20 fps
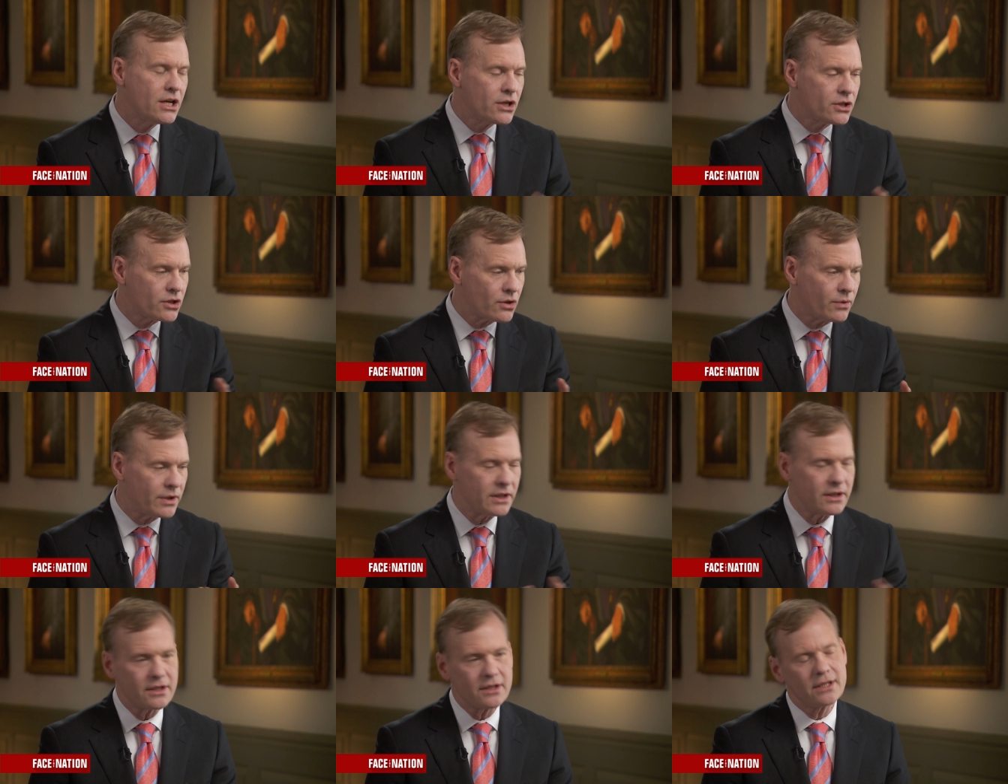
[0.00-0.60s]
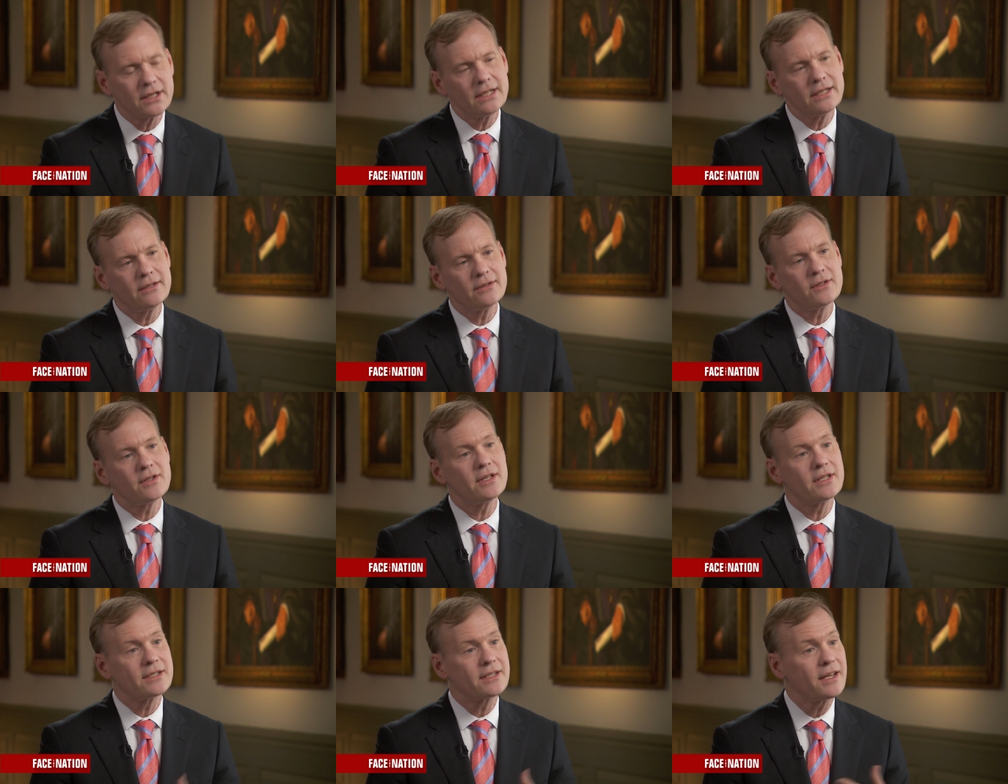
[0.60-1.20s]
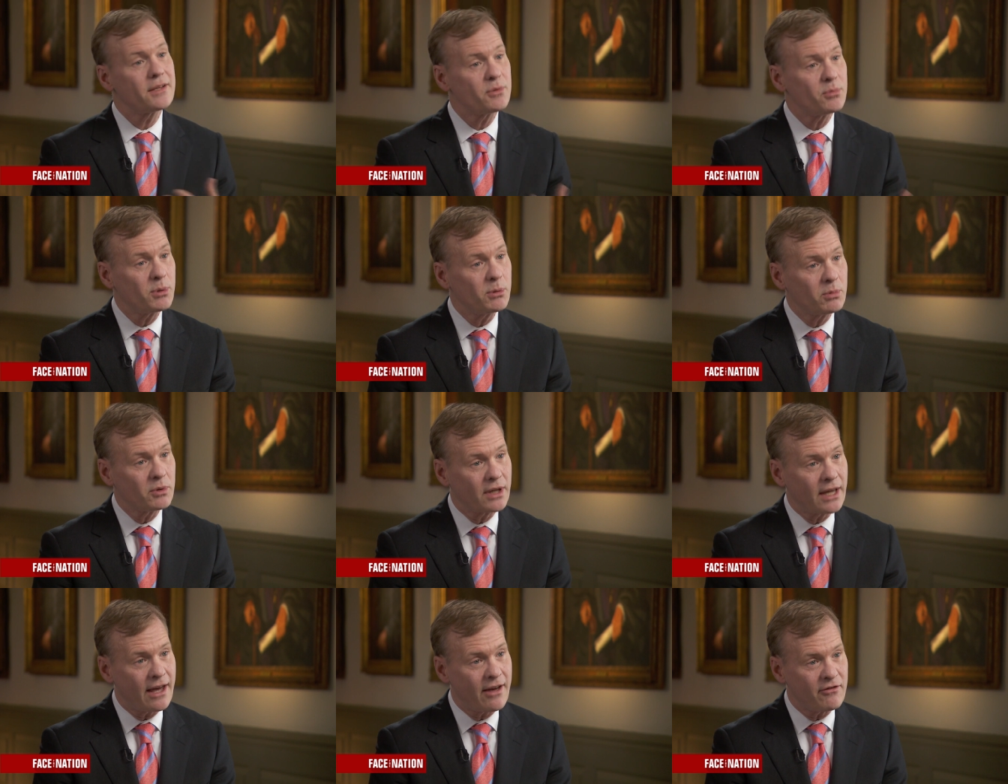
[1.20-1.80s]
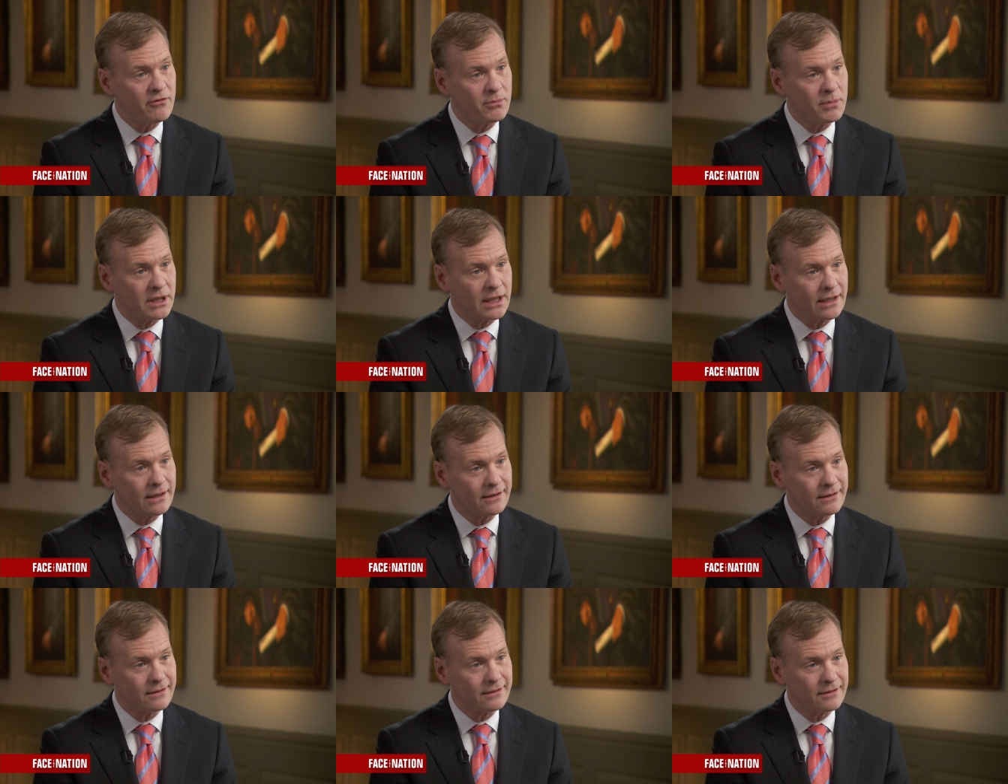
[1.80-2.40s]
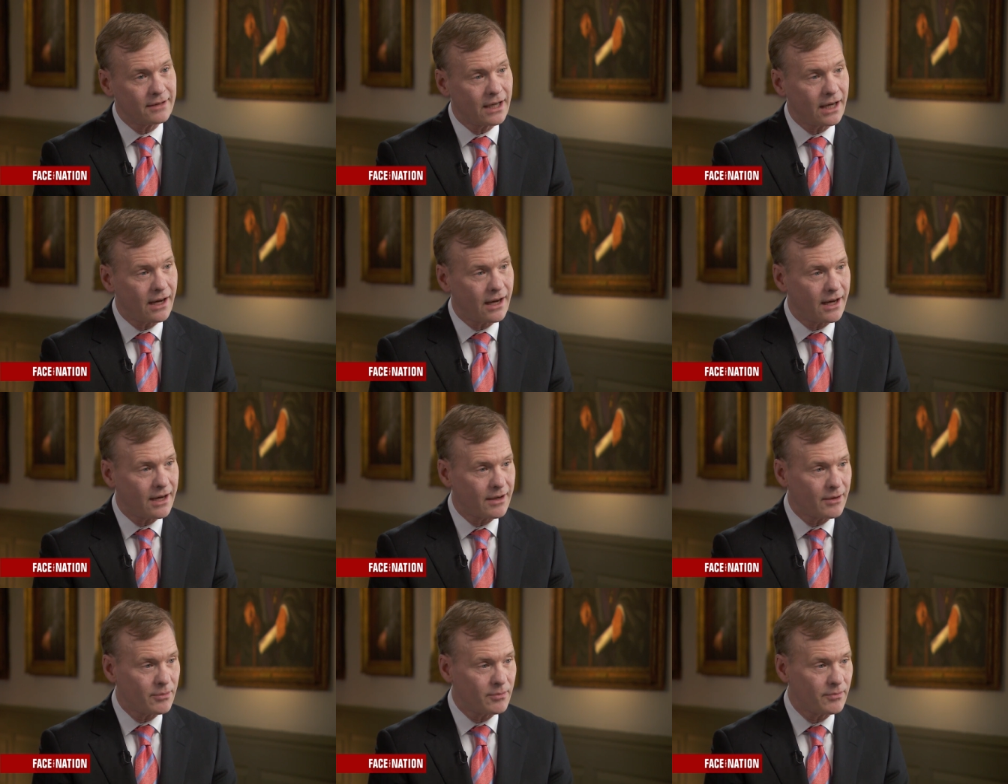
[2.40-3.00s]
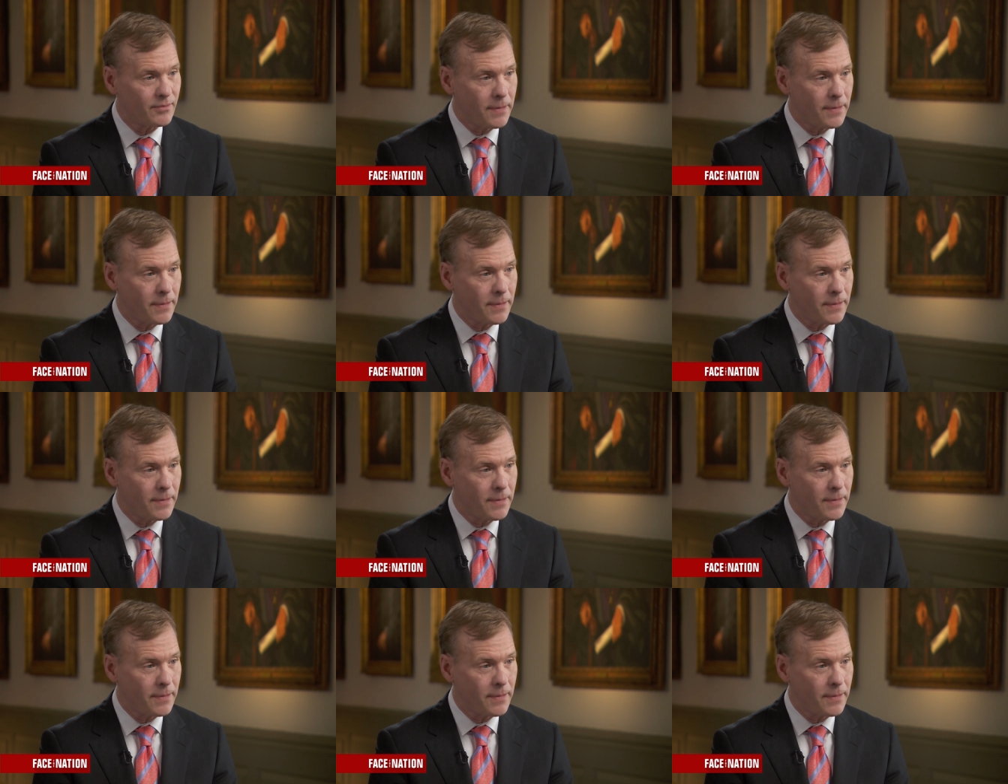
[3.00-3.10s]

So in the, to the extent that people have been uh